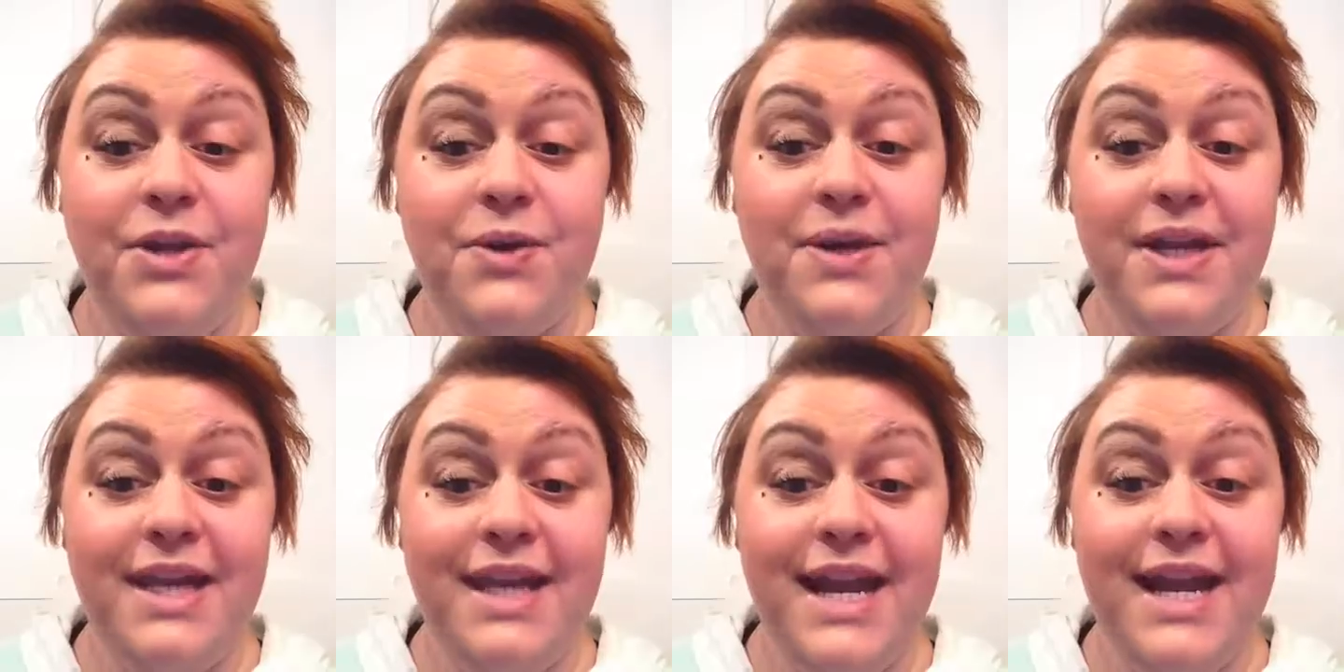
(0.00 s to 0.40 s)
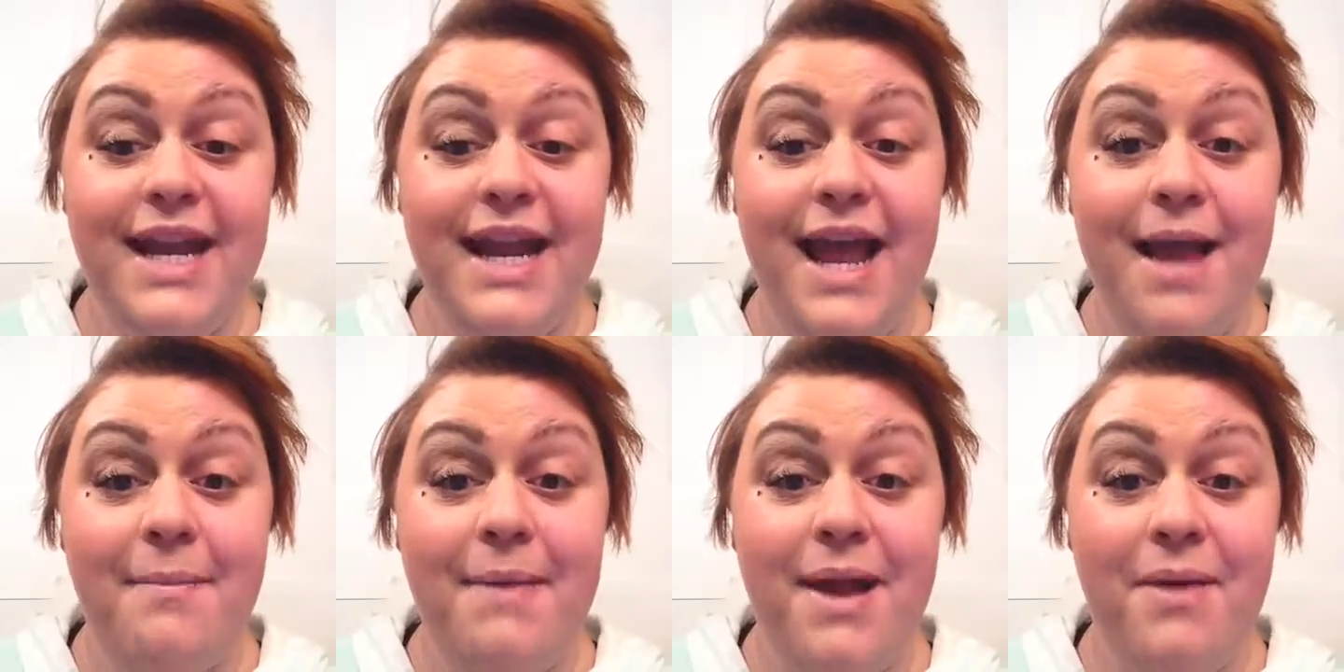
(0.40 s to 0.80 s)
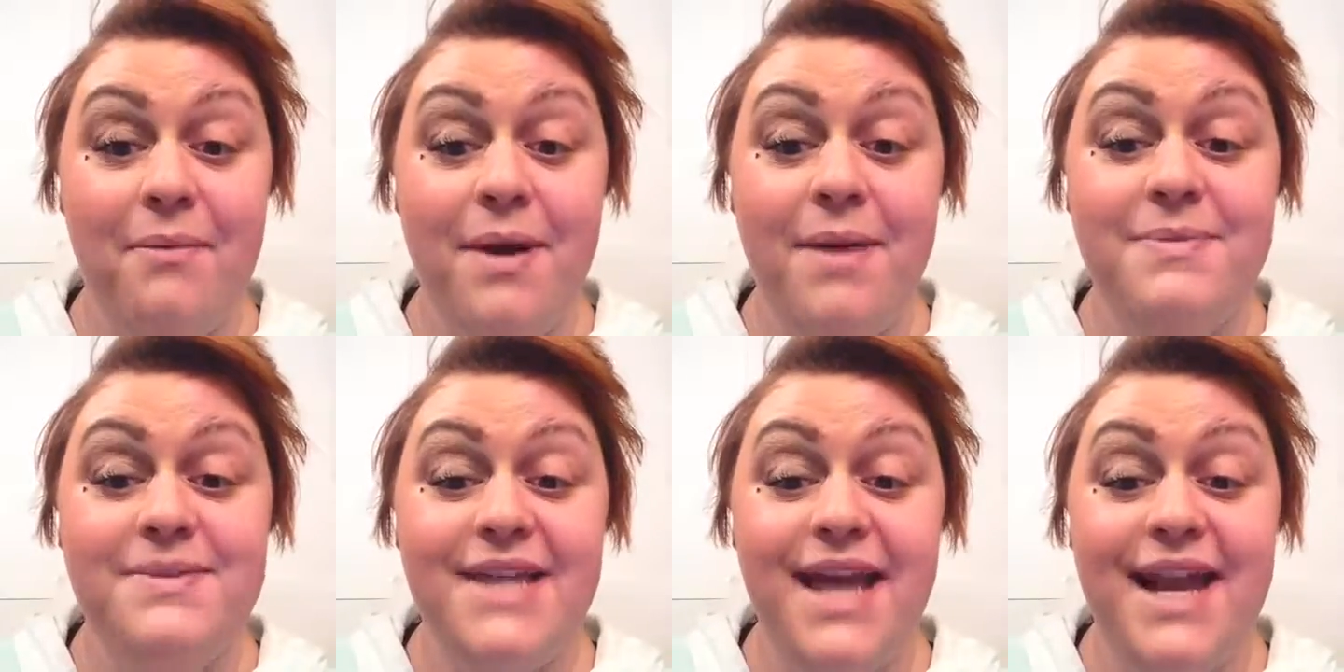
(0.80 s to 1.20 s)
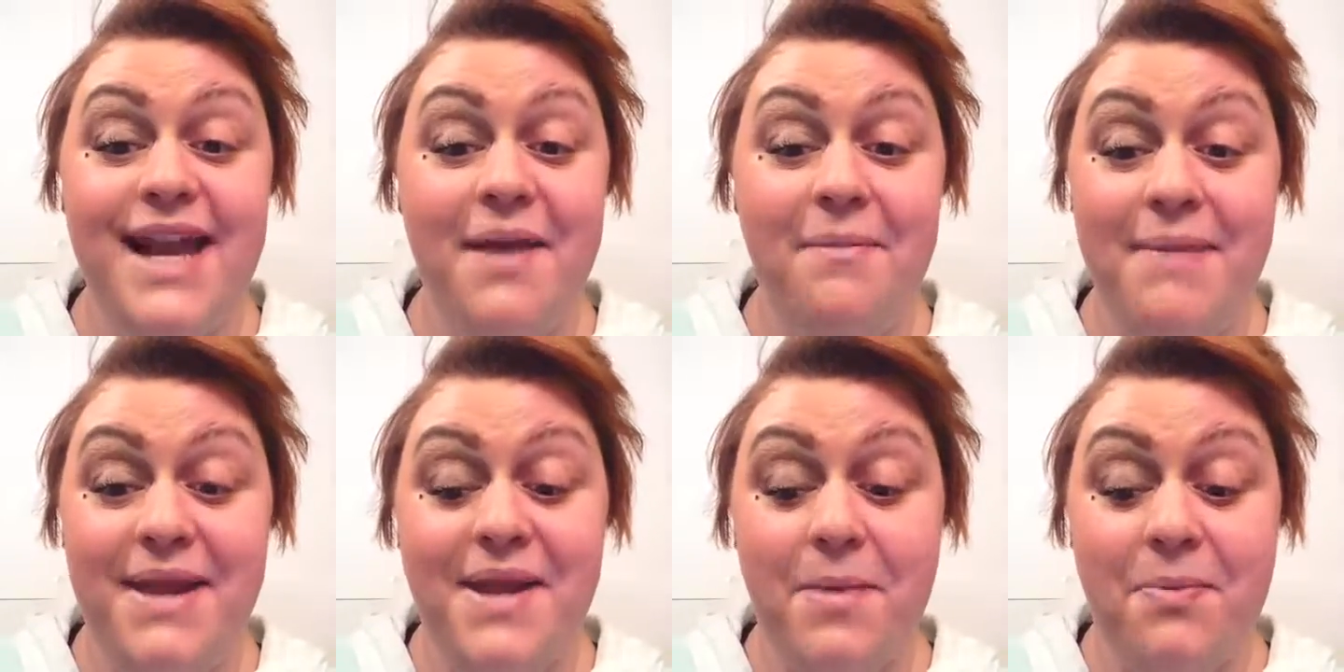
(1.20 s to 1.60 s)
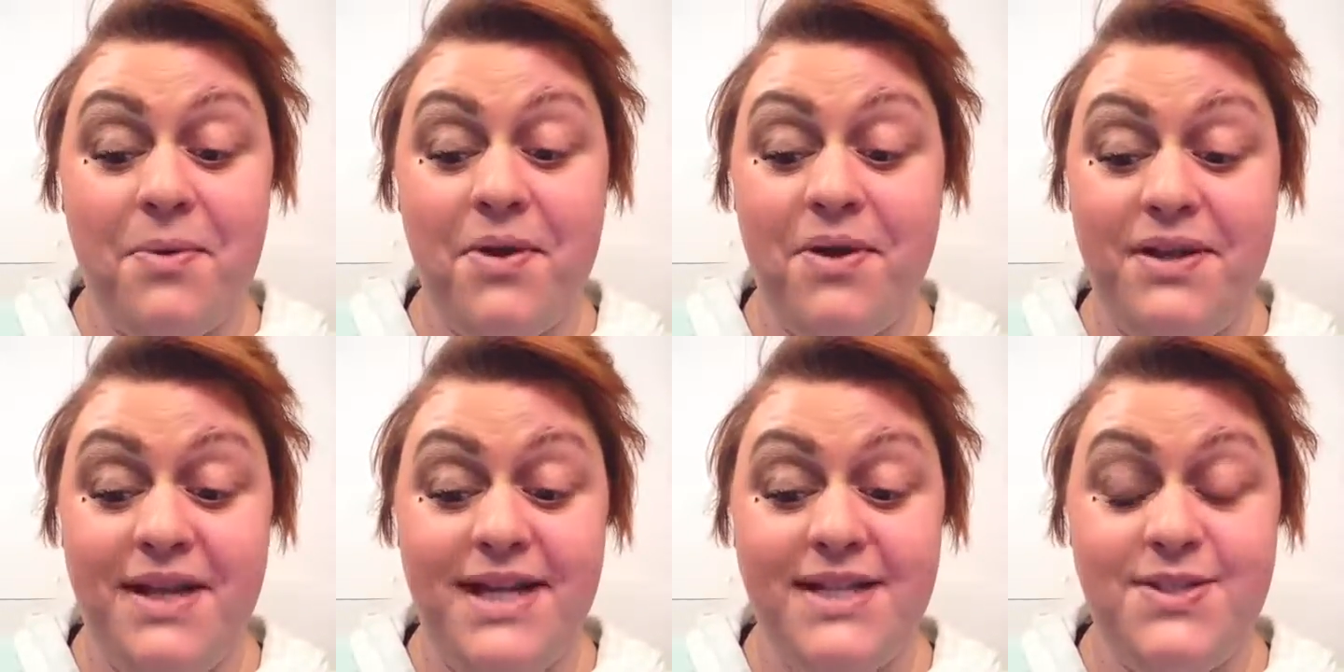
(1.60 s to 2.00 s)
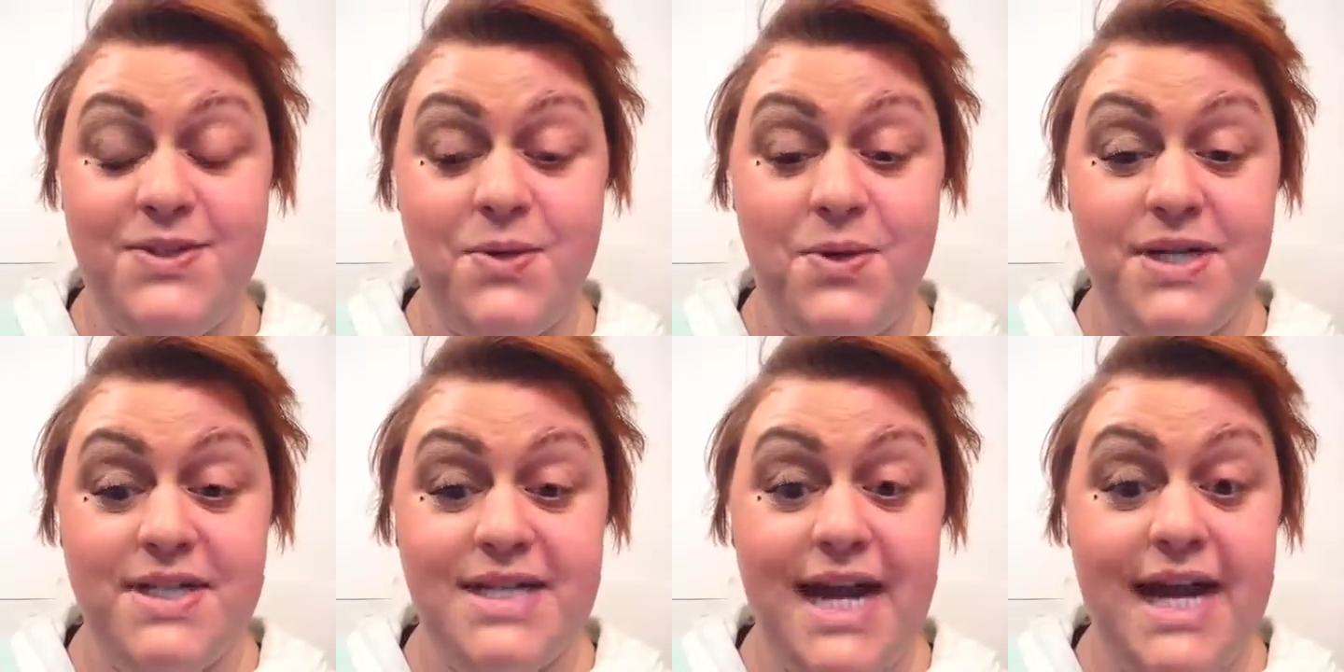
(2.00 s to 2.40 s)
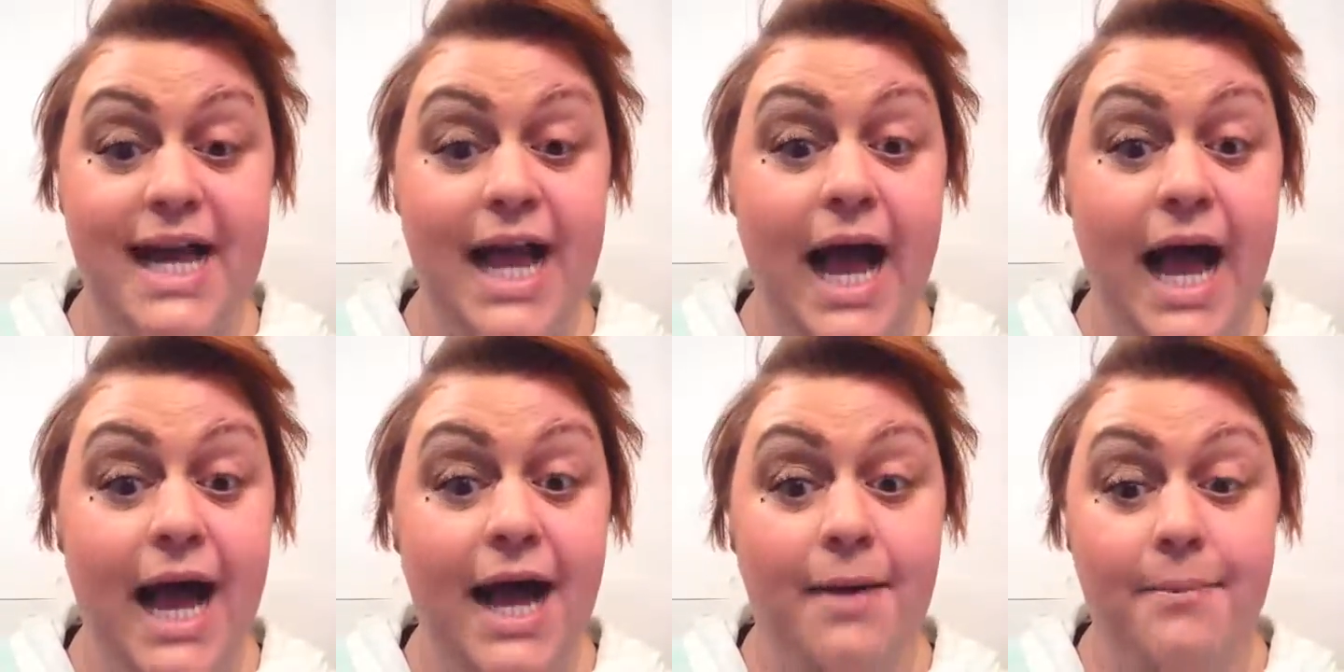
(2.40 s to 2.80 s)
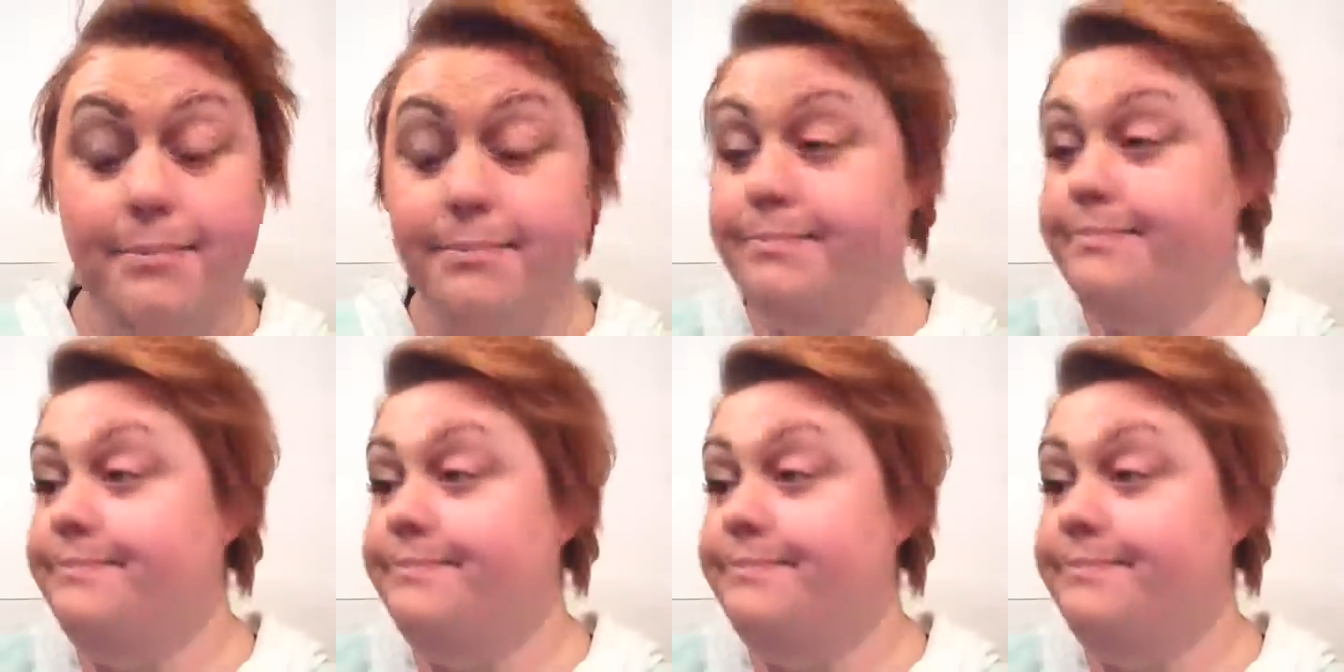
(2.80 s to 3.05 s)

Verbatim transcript: can get it at my website at makeupgirlnextdoor.com.